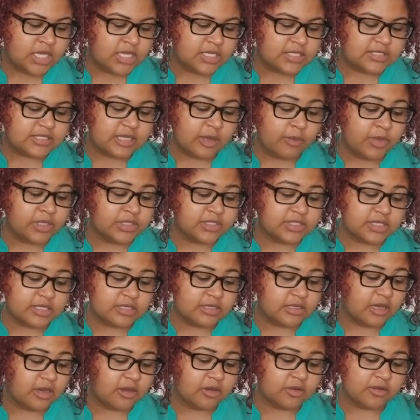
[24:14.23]
Someone
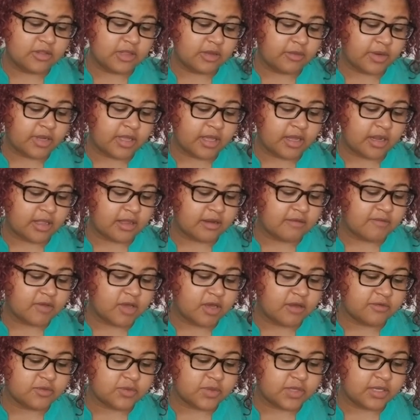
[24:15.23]
didn't know who they were getting
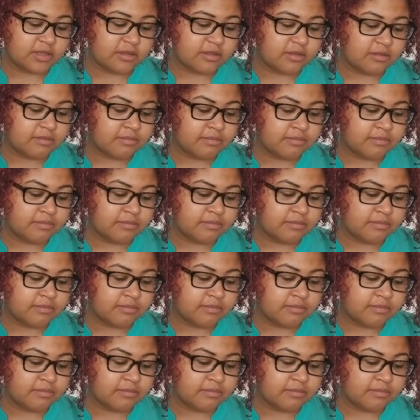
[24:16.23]
involved with.